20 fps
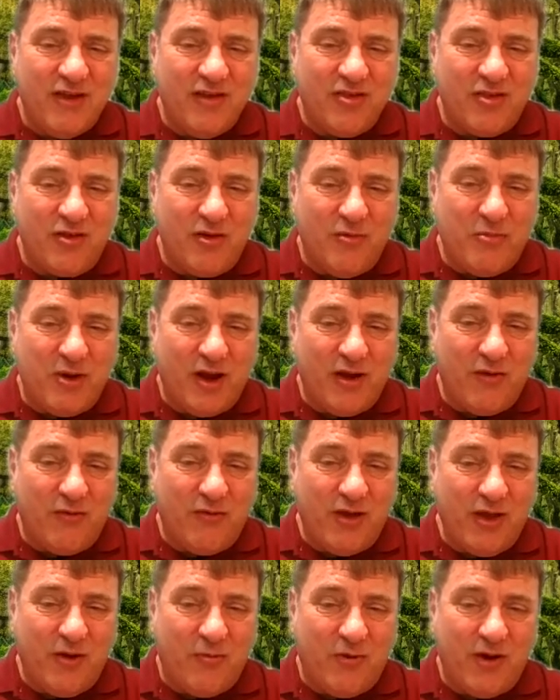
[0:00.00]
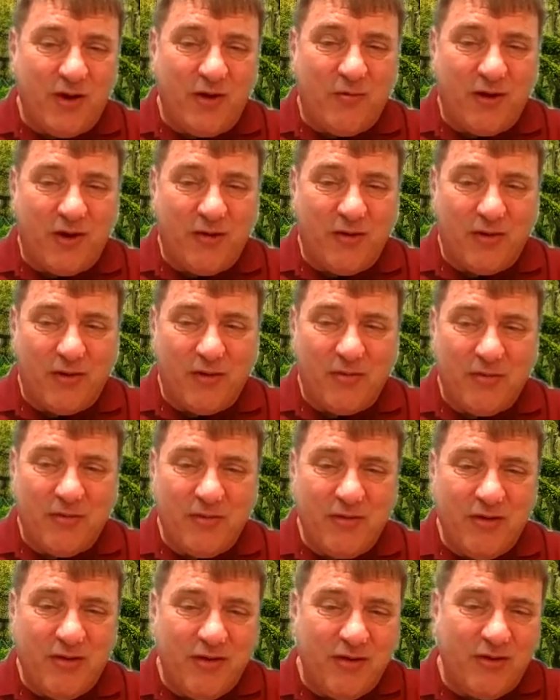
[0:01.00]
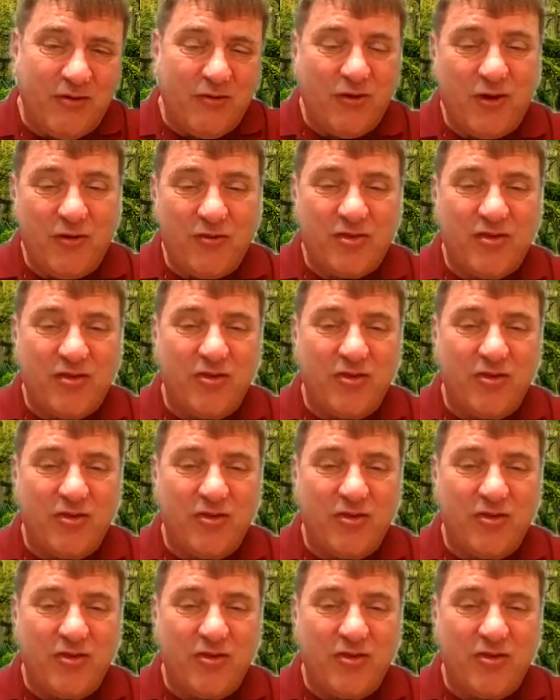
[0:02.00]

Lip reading: So apparently we were close